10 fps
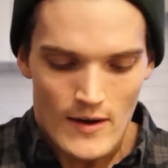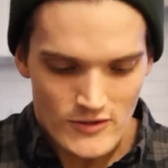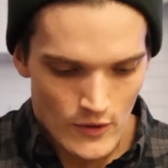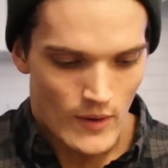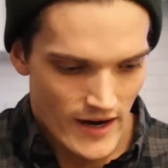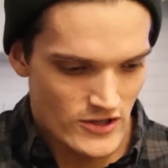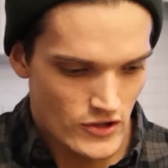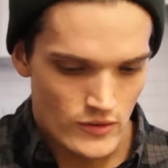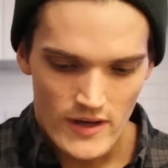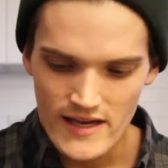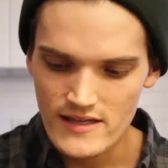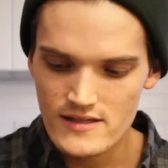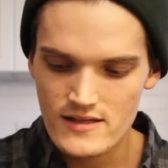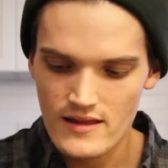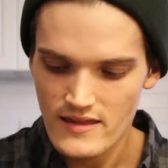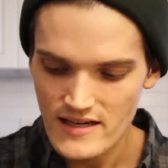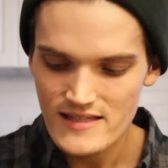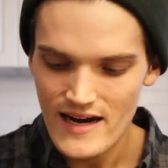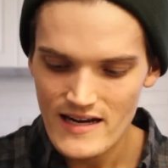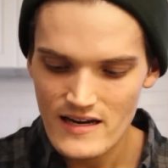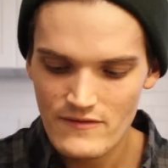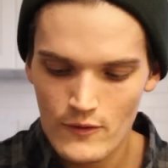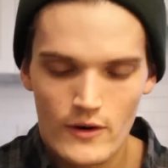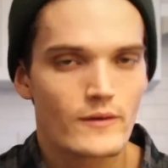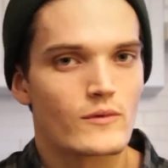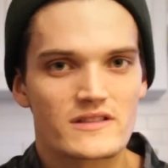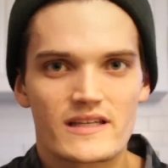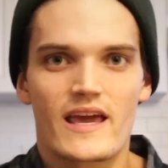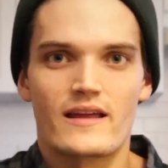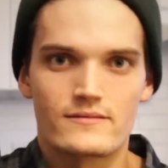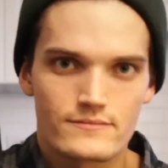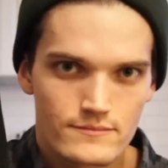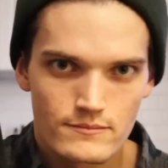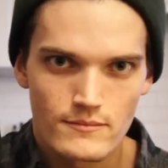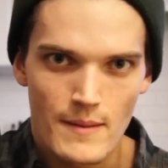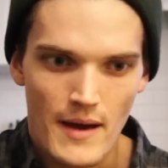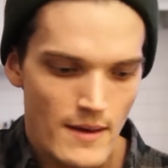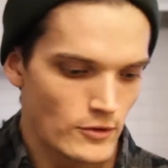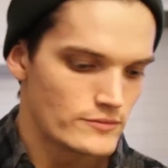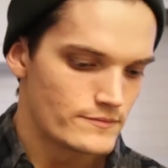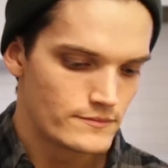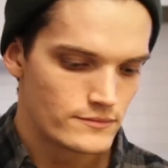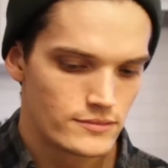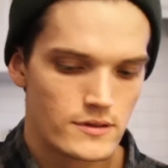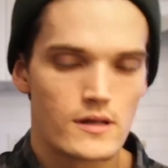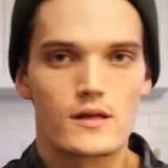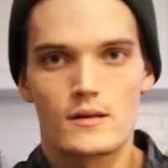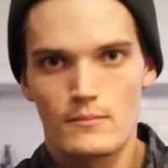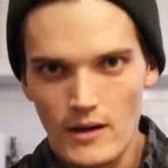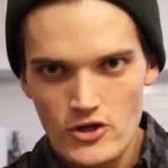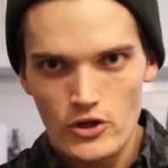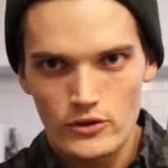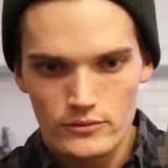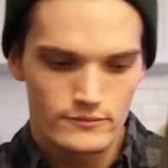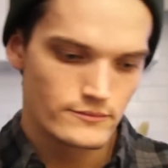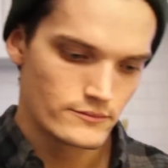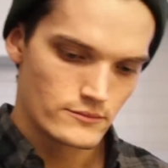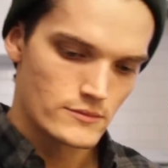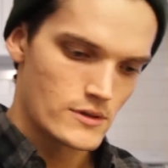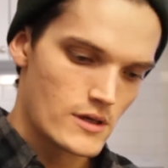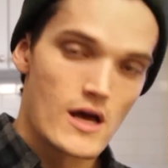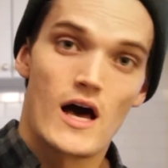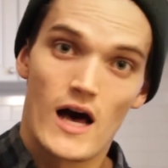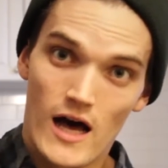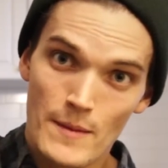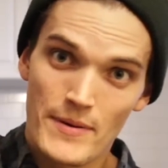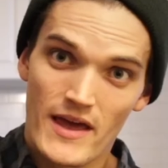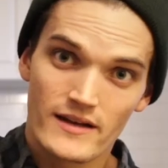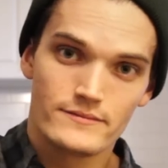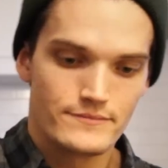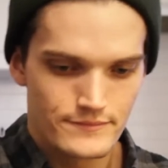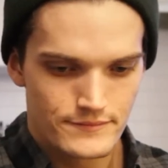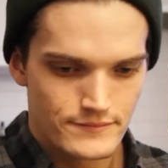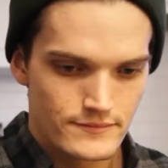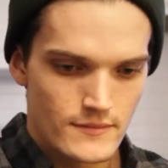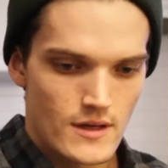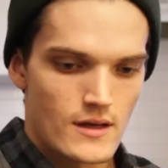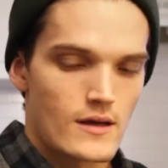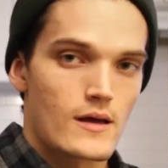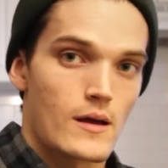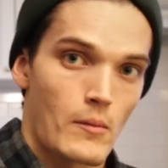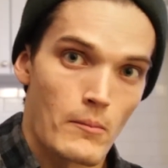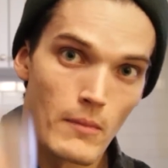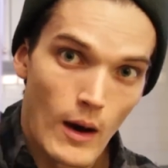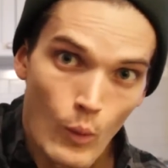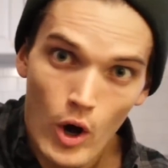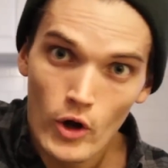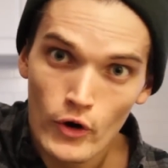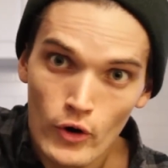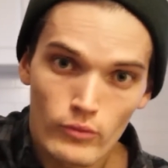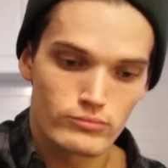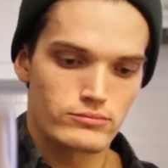So what I do is, the things that I need for it, once again, my Bible, my journal, a pen, my water,